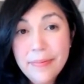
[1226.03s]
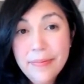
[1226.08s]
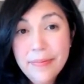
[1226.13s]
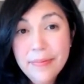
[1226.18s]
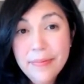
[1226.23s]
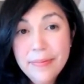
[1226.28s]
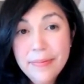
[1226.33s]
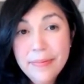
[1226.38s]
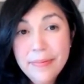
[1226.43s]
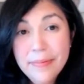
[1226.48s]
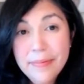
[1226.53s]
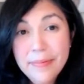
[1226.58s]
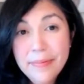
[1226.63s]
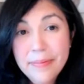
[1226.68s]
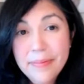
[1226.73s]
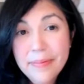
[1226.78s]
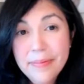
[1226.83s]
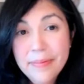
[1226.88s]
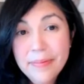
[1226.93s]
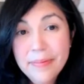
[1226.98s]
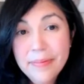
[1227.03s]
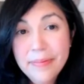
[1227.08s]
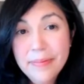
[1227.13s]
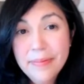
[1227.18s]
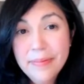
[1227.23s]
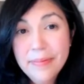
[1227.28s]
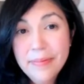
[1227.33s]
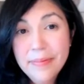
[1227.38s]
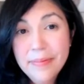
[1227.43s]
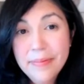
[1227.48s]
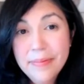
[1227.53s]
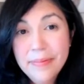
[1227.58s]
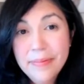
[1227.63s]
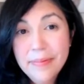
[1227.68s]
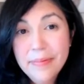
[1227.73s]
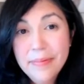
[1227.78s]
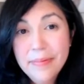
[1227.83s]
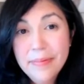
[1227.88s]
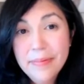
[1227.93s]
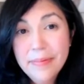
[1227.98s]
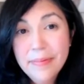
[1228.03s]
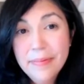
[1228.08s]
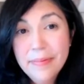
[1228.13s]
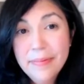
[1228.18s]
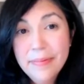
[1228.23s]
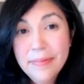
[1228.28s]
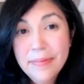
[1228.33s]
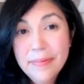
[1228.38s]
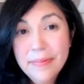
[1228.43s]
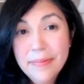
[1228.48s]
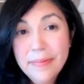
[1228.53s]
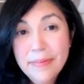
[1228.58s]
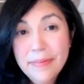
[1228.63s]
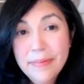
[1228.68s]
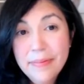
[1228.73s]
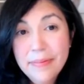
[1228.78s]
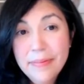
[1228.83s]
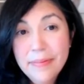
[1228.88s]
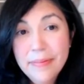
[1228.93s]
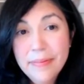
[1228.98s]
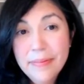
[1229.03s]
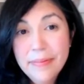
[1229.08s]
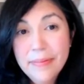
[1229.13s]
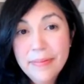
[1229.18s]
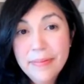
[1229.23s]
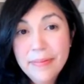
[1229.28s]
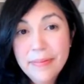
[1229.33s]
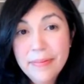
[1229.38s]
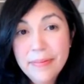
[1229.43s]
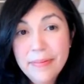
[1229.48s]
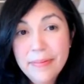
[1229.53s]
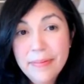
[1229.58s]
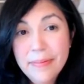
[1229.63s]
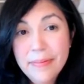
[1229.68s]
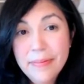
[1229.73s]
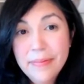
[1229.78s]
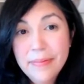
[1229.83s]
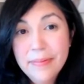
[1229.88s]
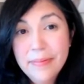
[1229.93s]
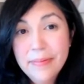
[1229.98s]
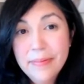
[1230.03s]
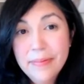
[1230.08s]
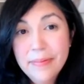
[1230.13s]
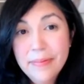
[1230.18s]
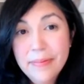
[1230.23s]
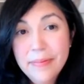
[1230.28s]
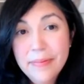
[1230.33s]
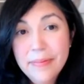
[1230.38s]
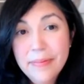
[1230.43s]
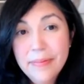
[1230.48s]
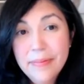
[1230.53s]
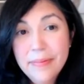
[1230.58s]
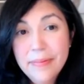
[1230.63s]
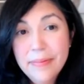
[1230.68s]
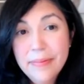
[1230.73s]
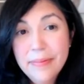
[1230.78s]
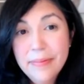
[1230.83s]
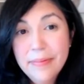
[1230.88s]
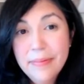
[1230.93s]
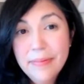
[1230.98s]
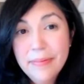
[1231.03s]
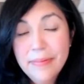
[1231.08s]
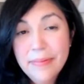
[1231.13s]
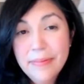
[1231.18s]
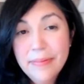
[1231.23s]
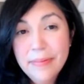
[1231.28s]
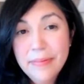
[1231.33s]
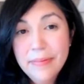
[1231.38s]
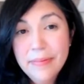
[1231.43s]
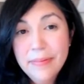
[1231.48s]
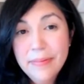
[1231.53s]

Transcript: No words are spoken by the person on screen.